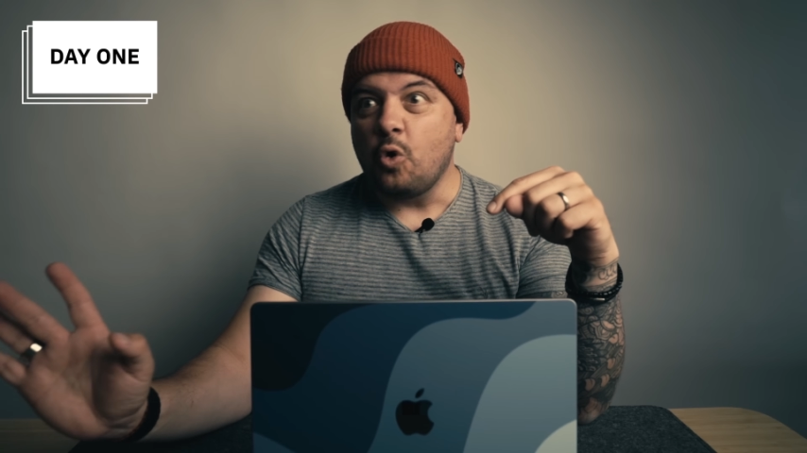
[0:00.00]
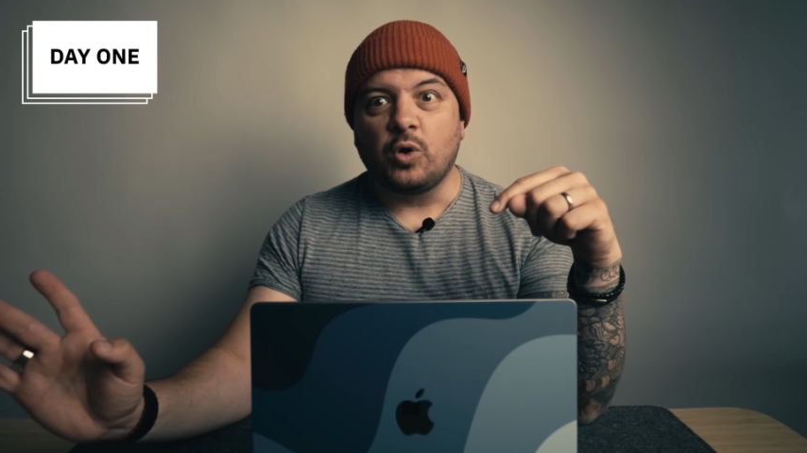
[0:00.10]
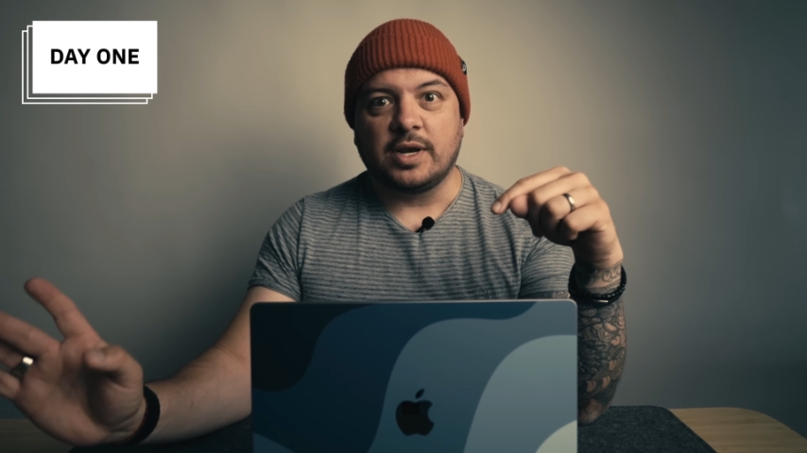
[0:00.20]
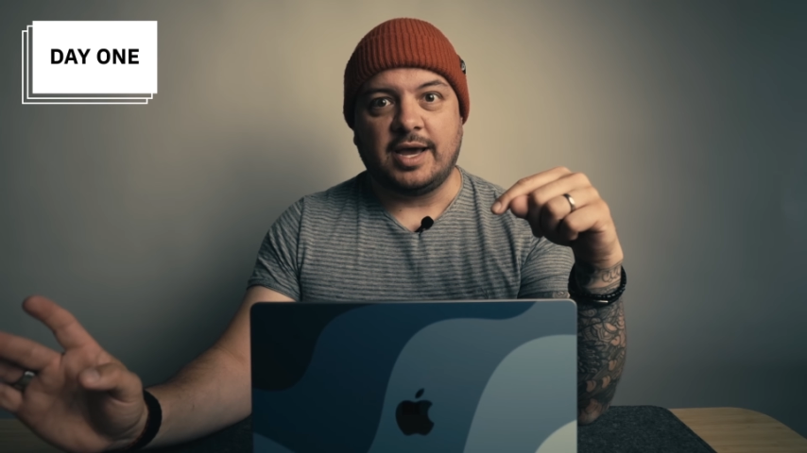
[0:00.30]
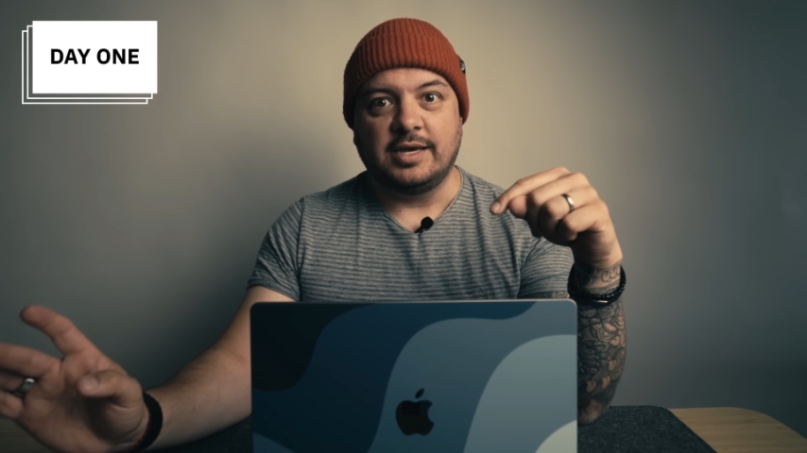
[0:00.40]

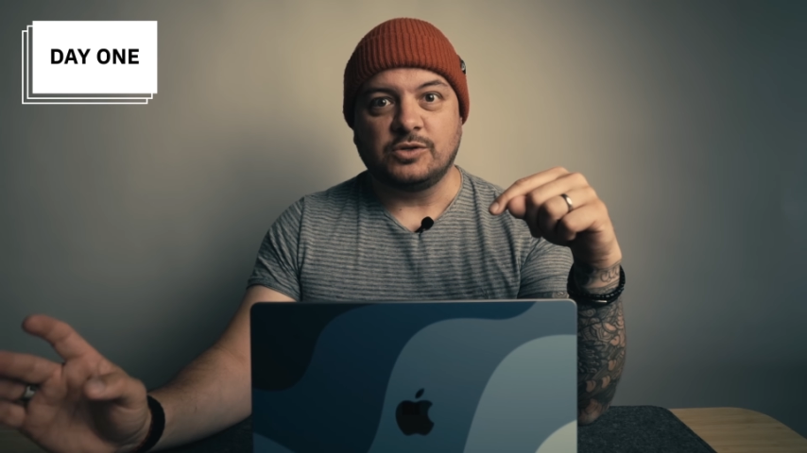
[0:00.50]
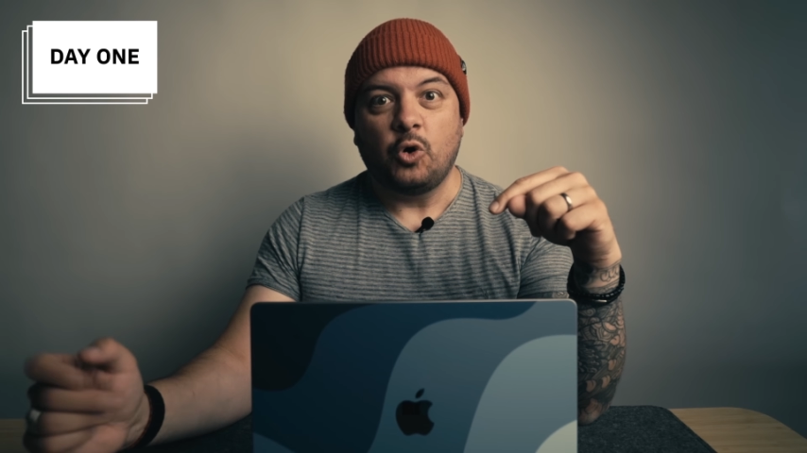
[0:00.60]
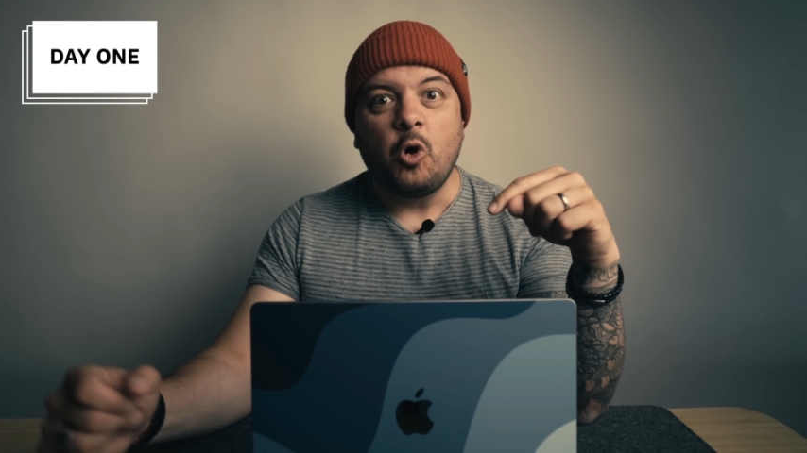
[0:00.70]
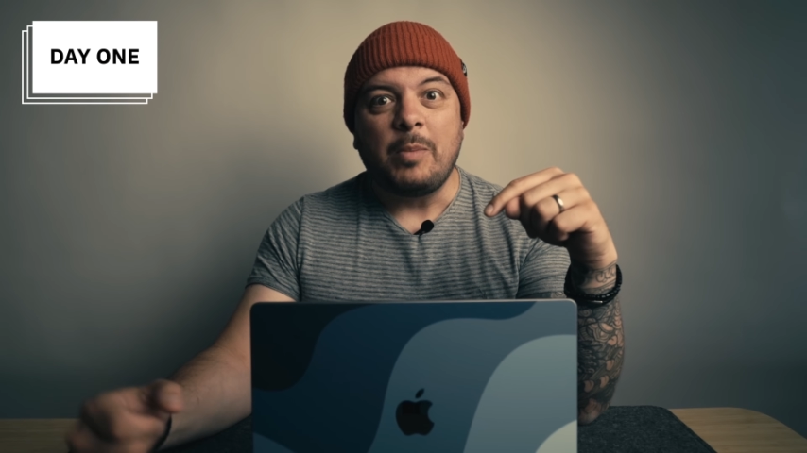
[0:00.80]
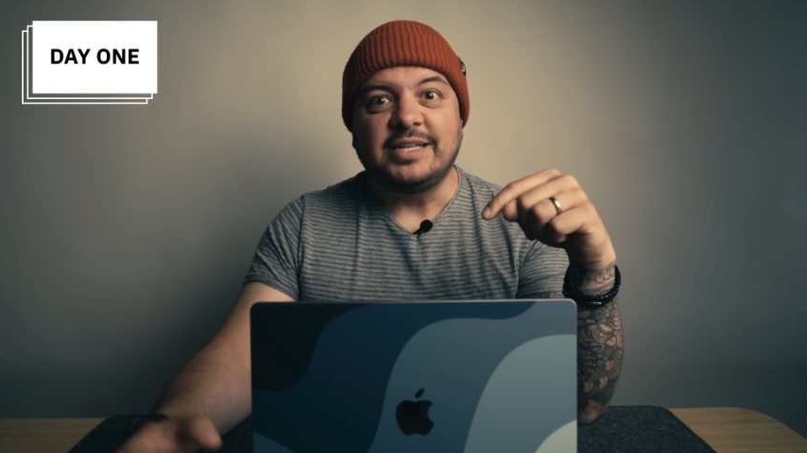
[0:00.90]
organize
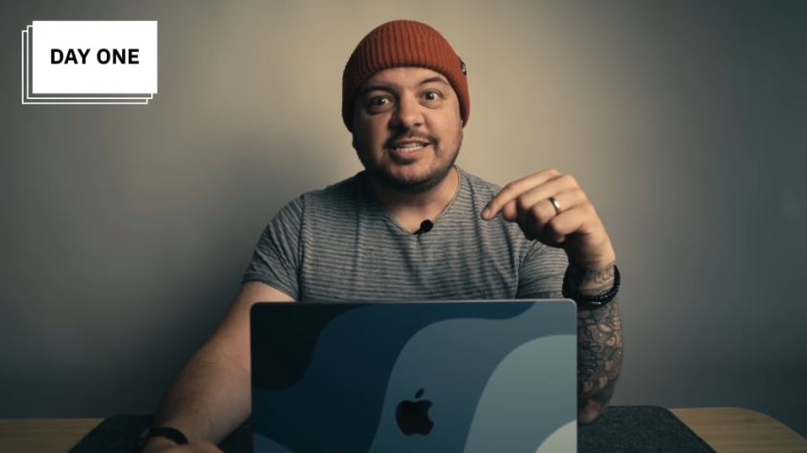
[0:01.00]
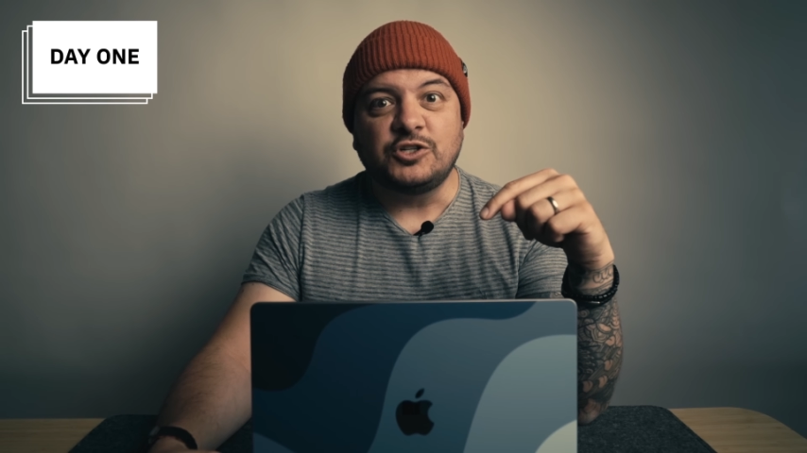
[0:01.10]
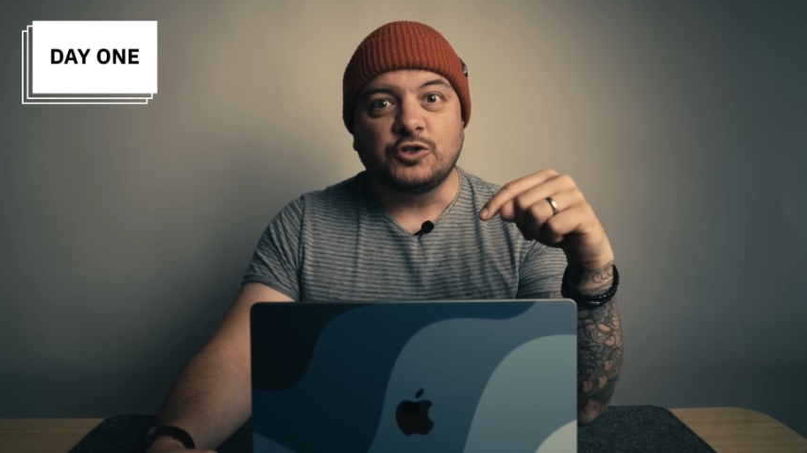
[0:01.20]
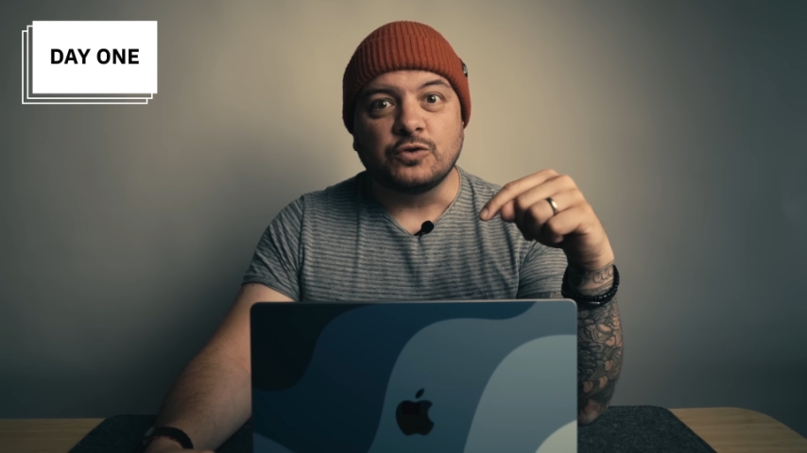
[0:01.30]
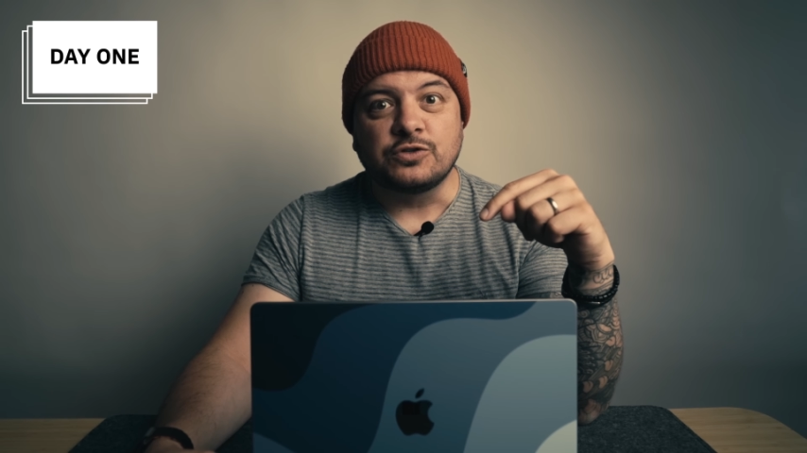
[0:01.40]
all my
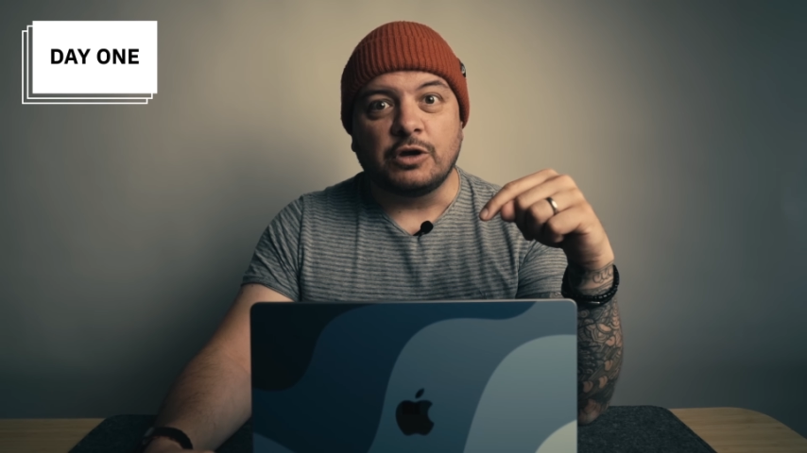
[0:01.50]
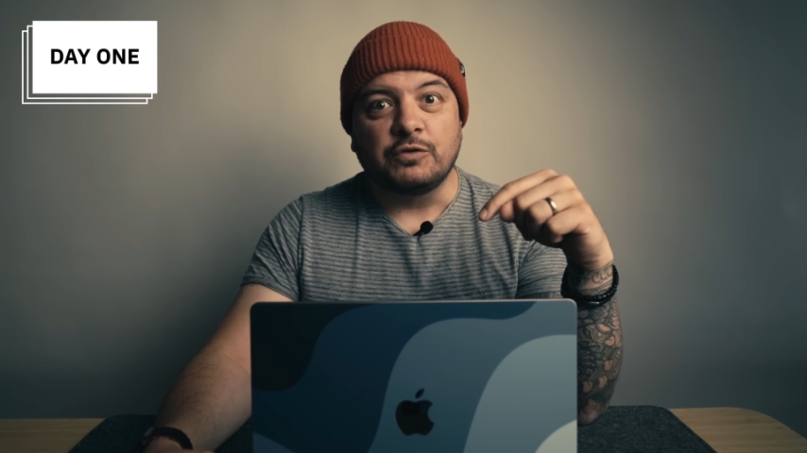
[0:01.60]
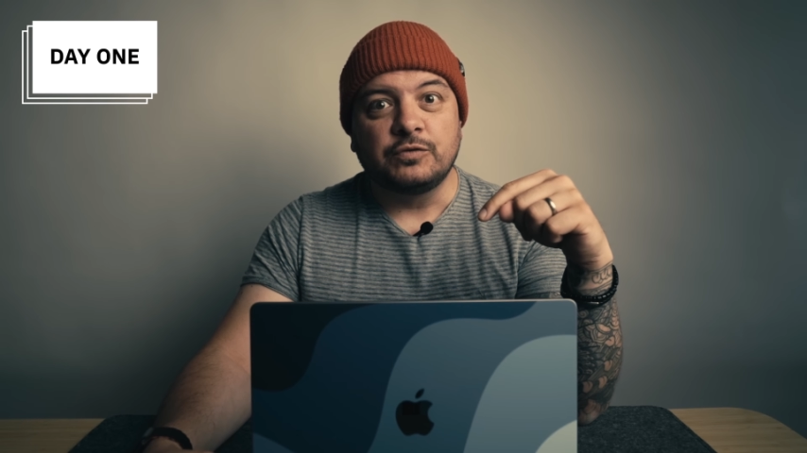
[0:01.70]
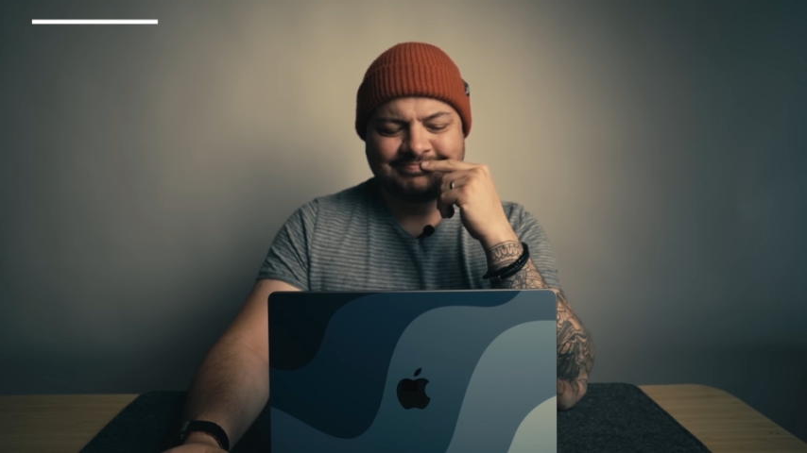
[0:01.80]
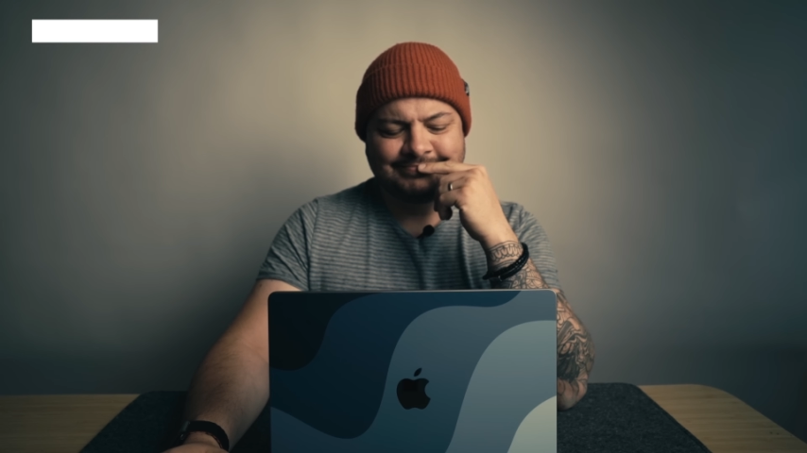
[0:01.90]
digital
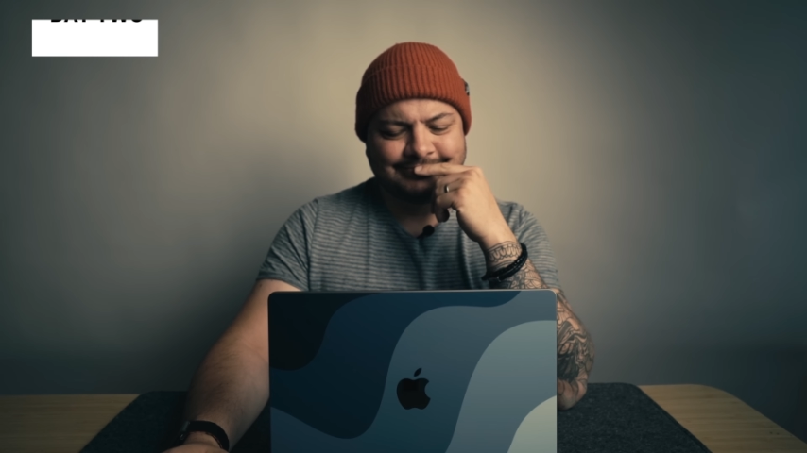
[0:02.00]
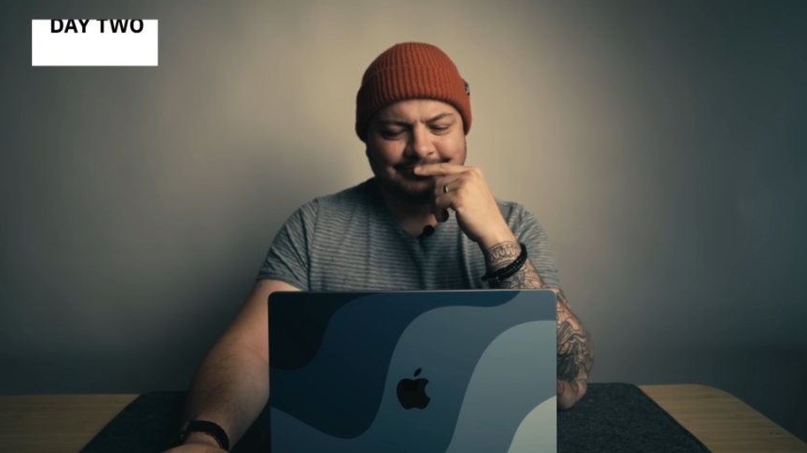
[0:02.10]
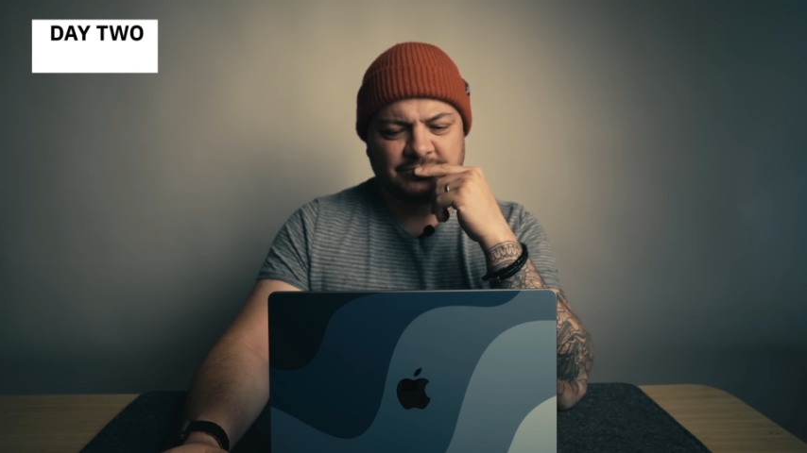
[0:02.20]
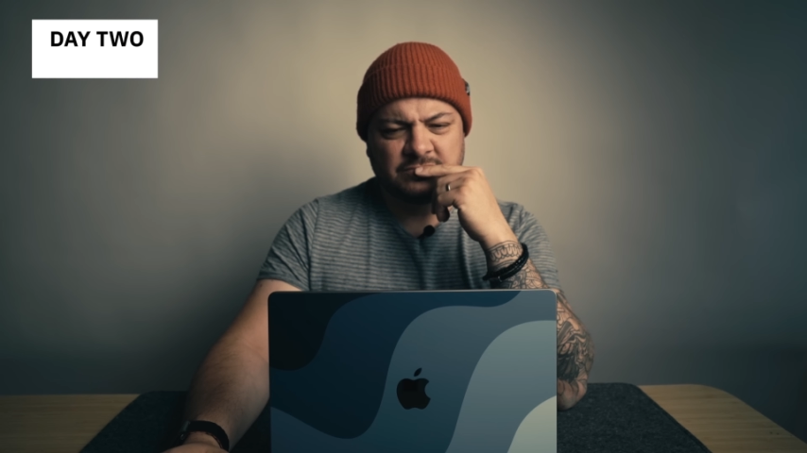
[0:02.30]
stuff. Hmm.